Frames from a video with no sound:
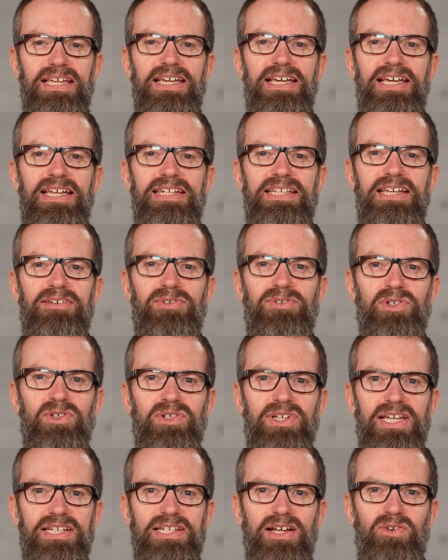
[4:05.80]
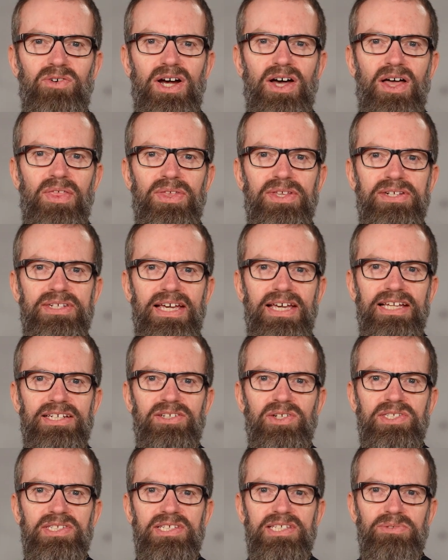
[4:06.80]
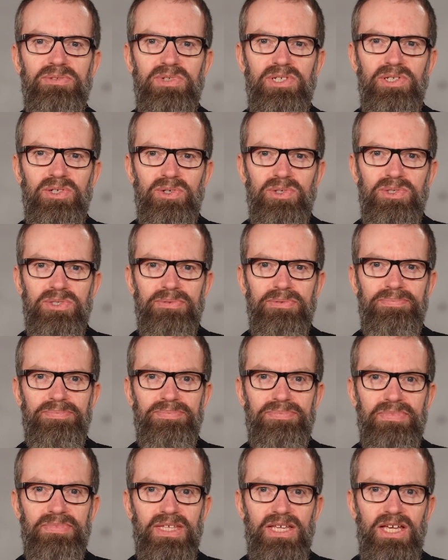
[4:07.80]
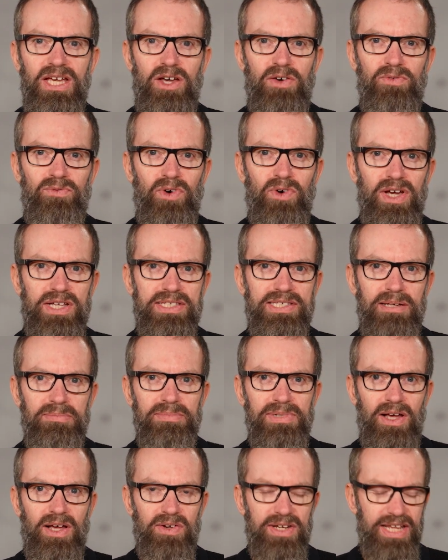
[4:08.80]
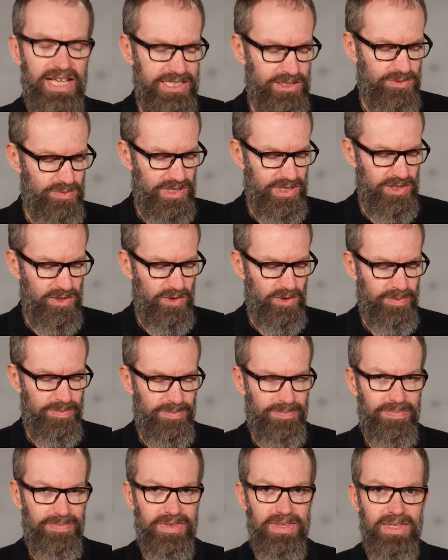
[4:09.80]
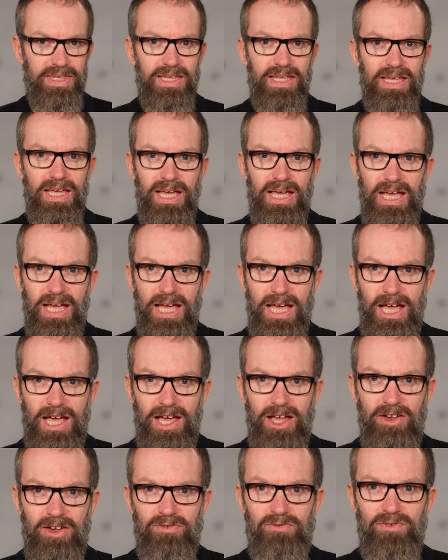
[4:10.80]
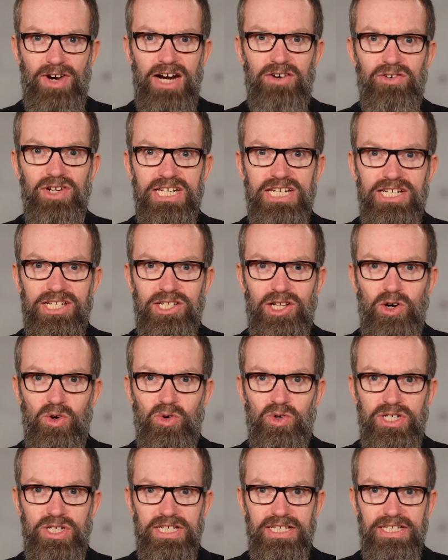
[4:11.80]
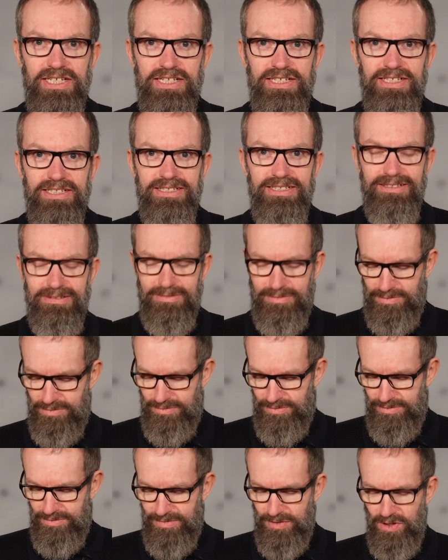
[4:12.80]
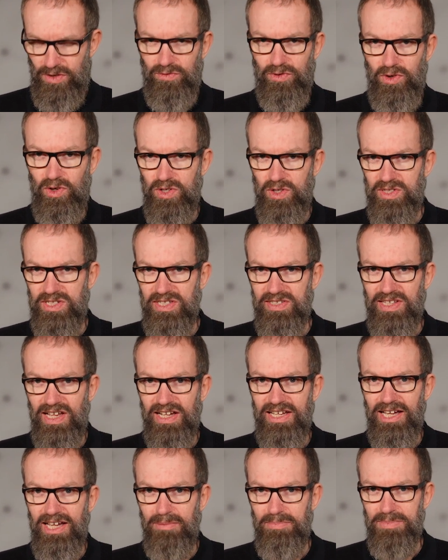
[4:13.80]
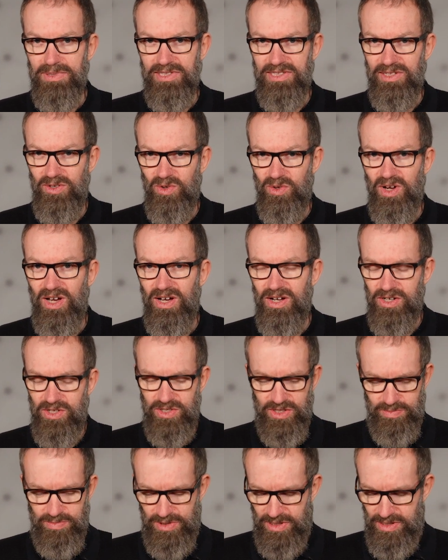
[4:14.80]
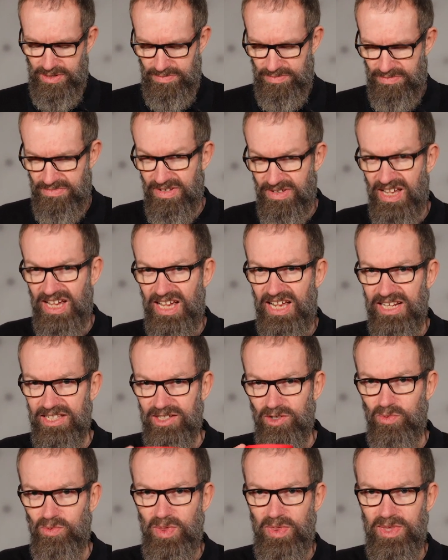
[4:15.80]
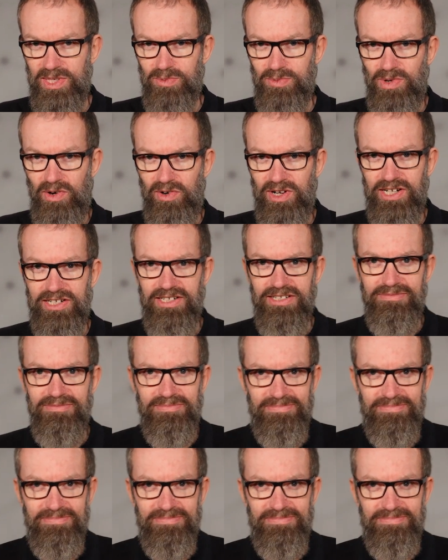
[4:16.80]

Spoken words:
and have a look at our other diagnostics videos. For example, our next video, variant coding. Of course, these are cups, no cars, but I'll go with this variant.